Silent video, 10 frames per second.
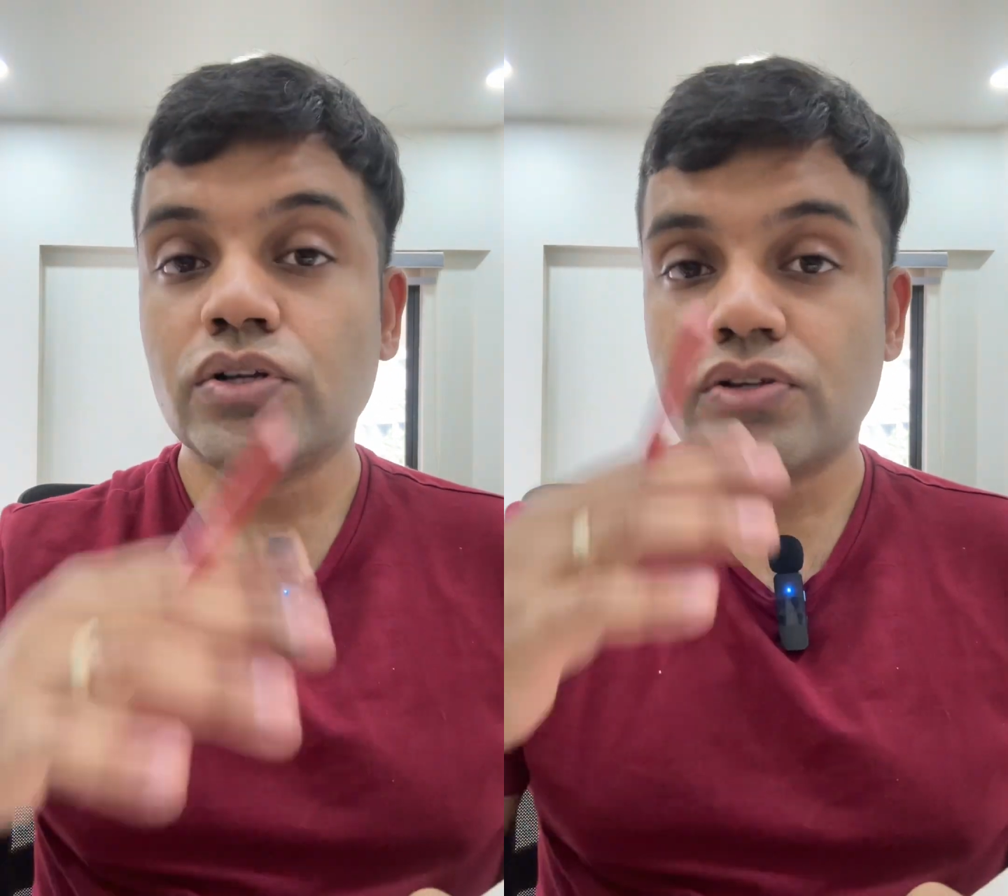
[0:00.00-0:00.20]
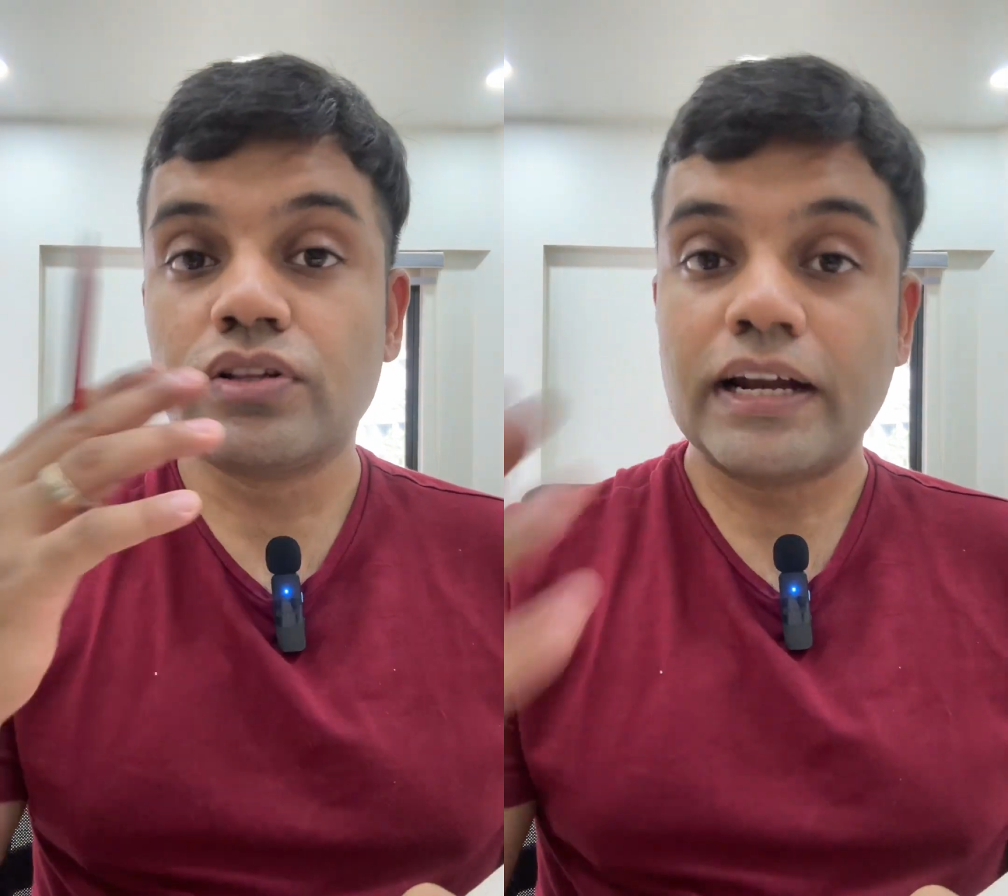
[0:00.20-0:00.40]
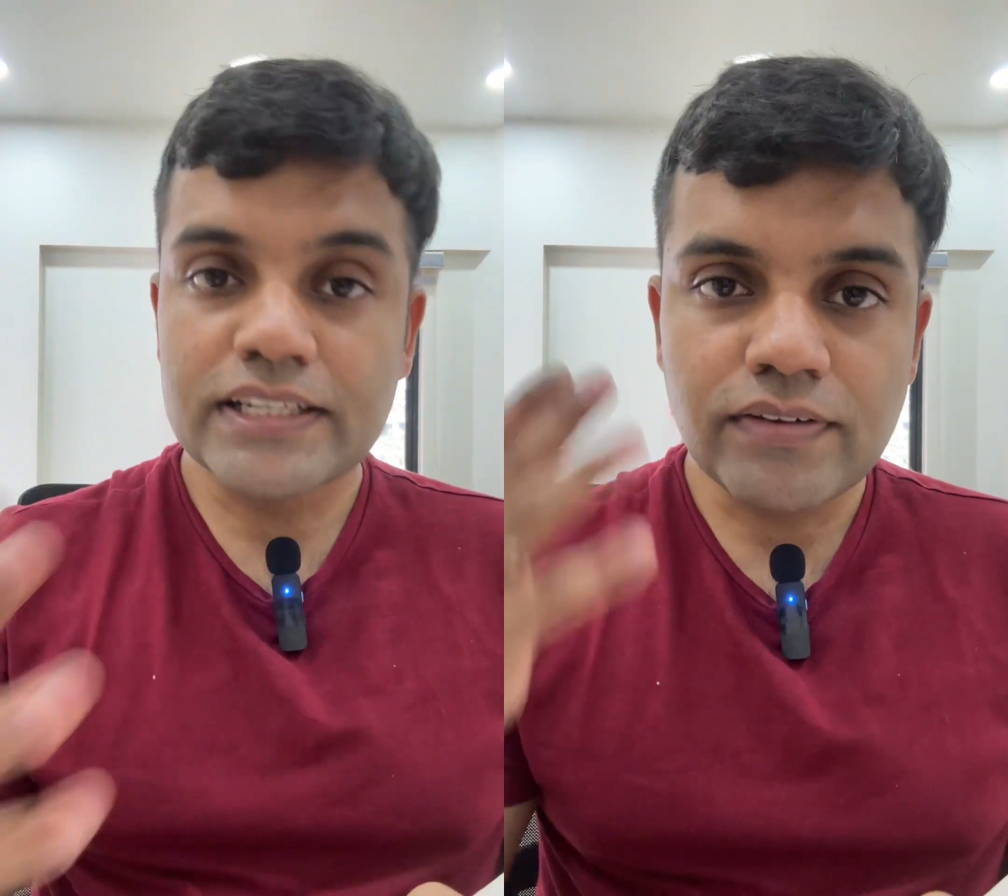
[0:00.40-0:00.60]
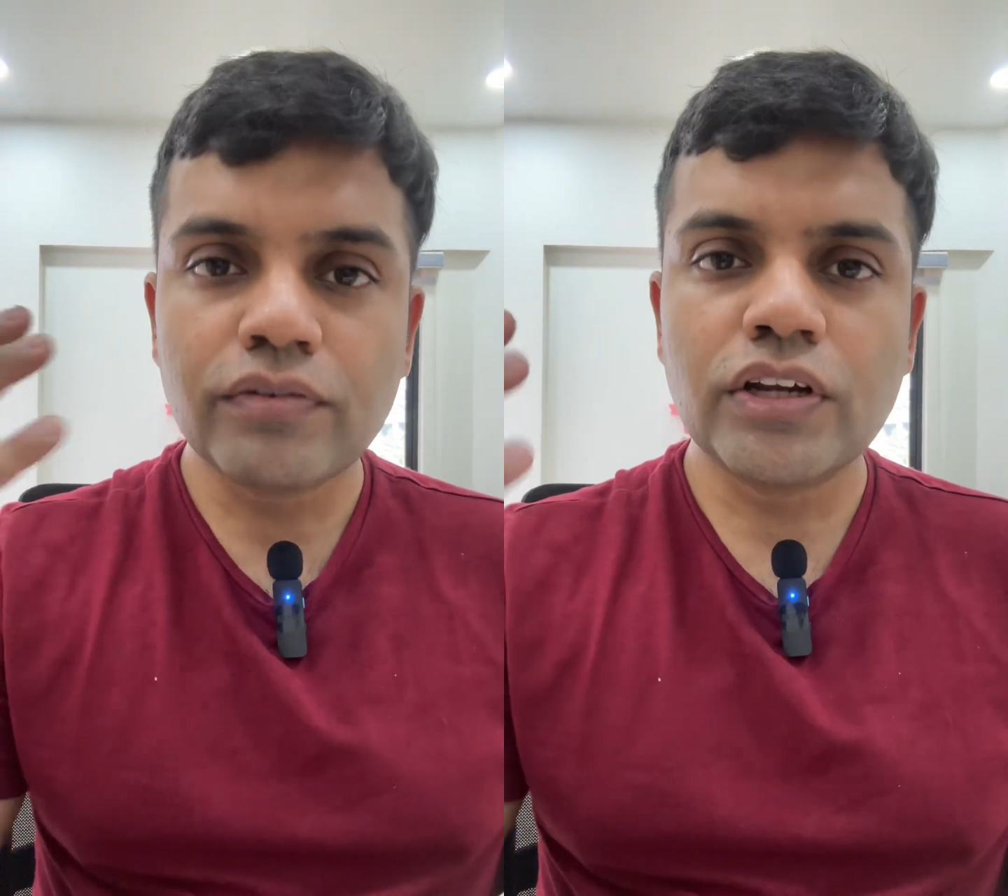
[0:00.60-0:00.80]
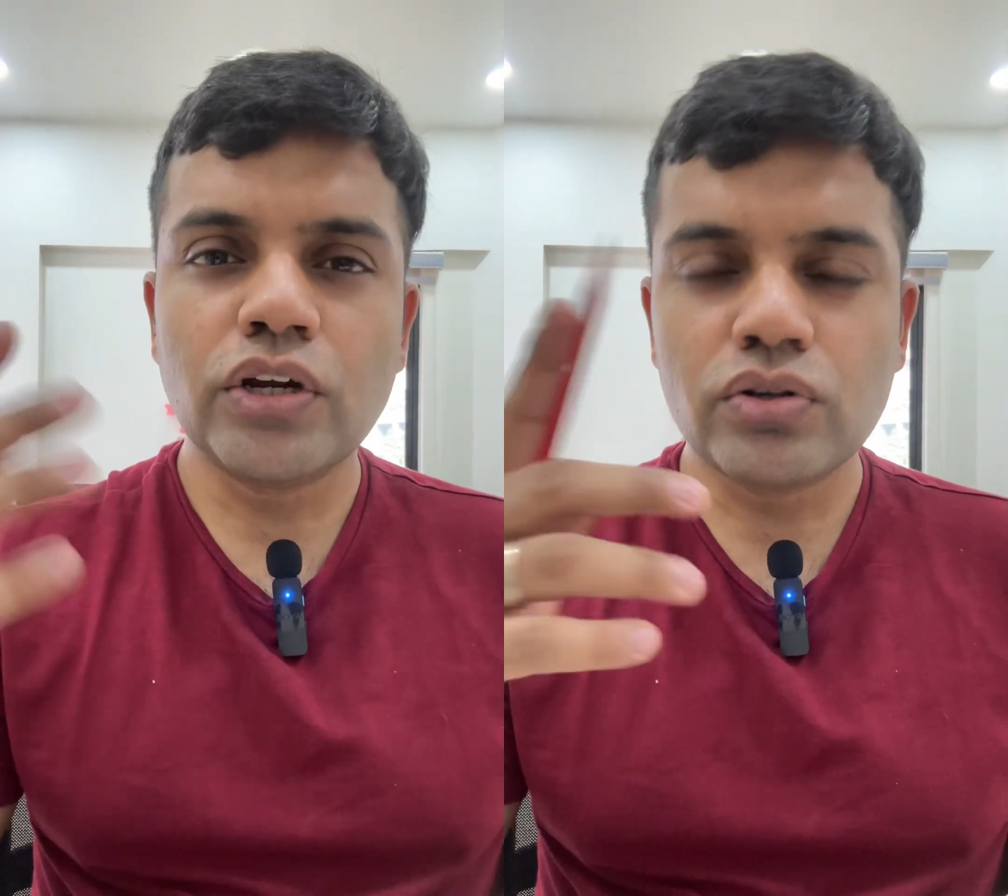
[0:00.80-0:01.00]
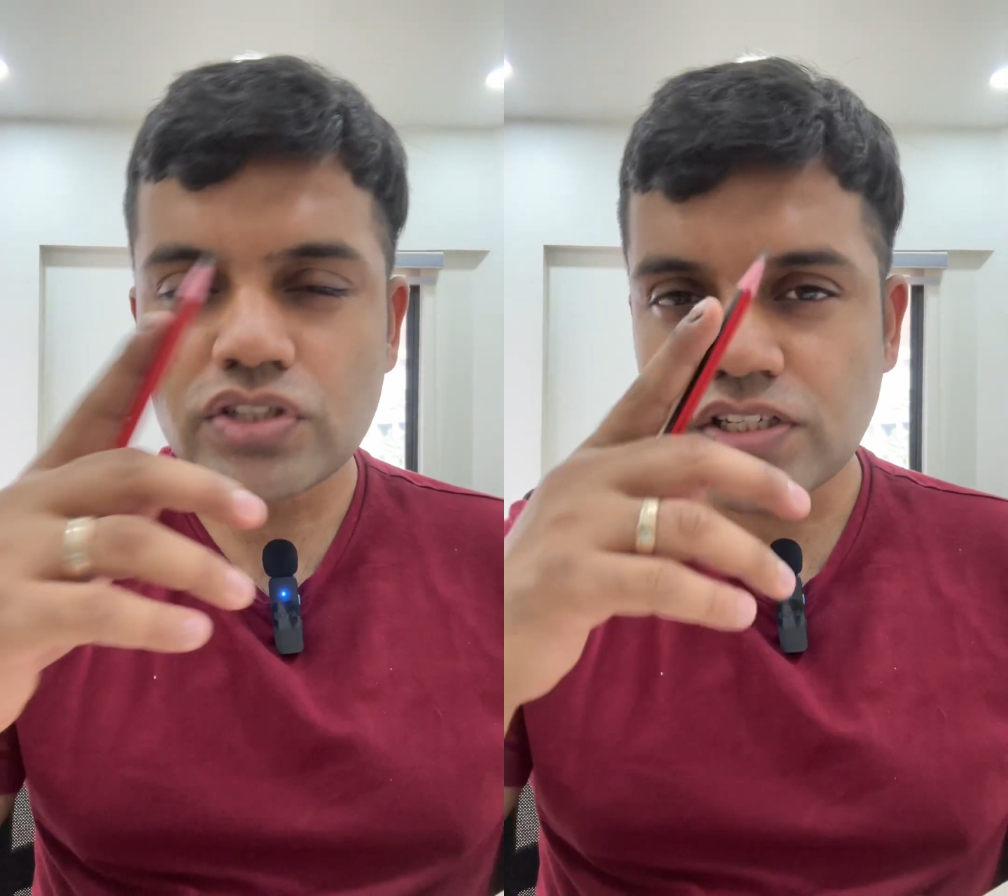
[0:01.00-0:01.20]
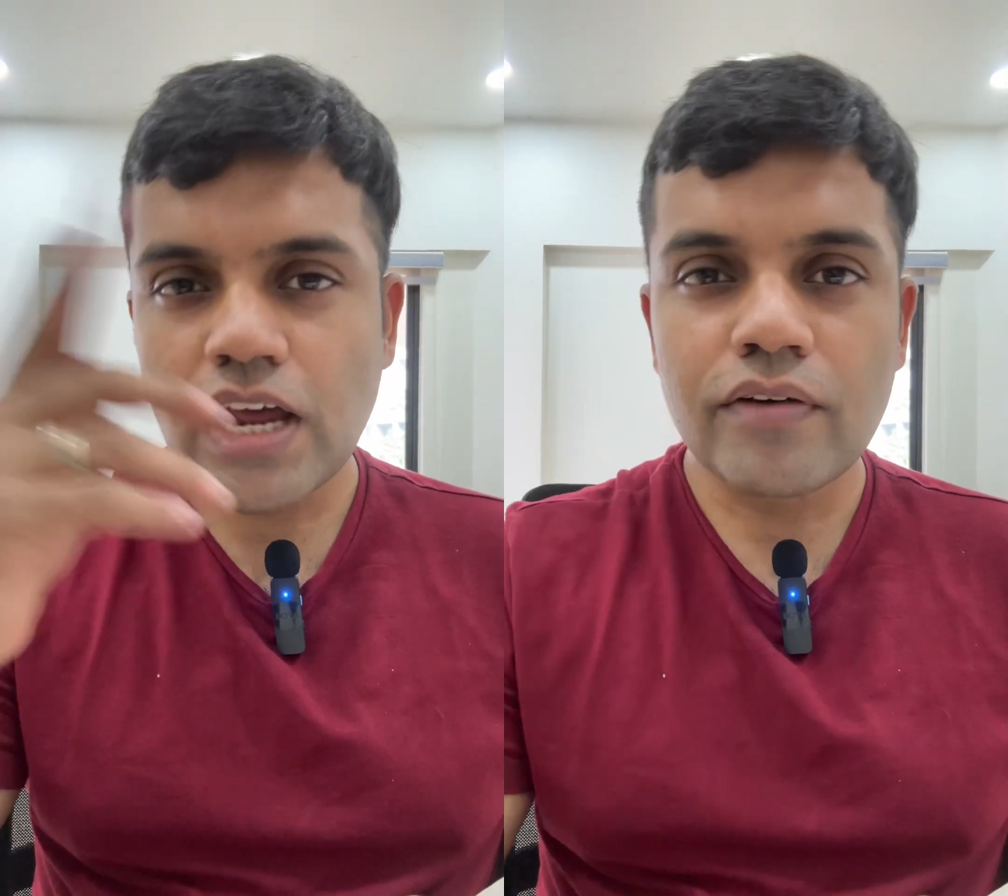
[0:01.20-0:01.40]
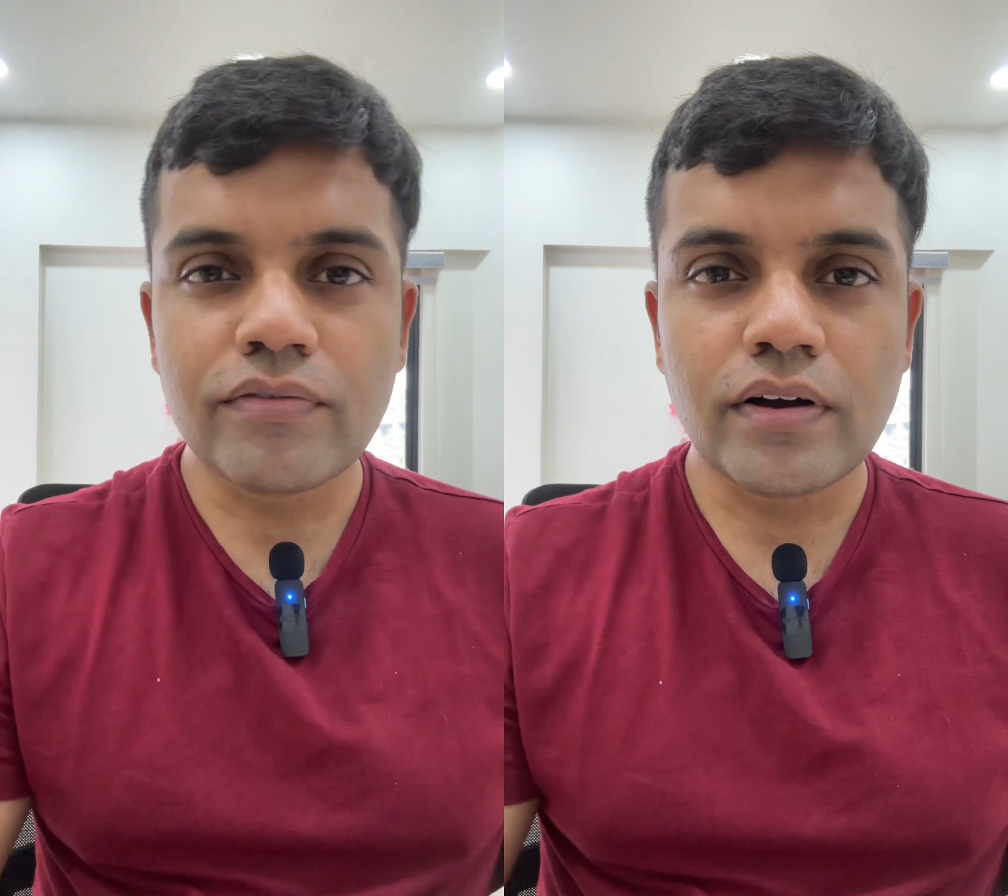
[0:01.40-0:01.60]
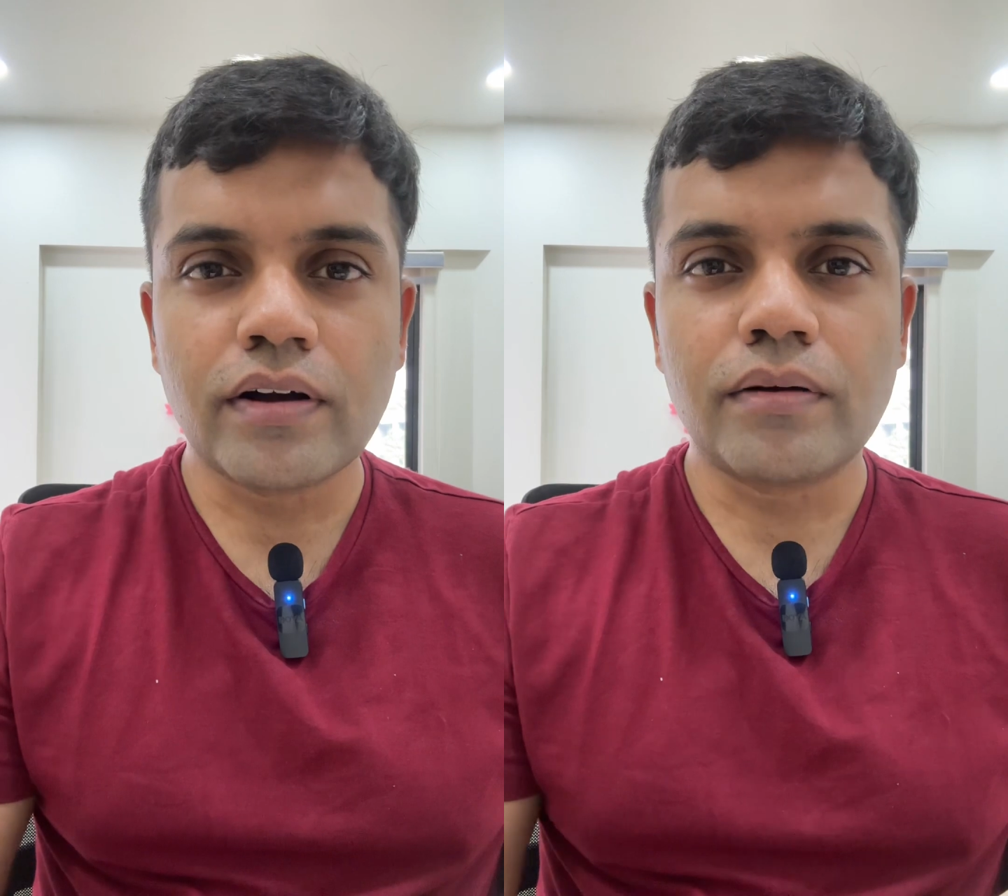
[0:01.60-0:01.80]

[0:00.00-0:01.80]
So that is why we need to just have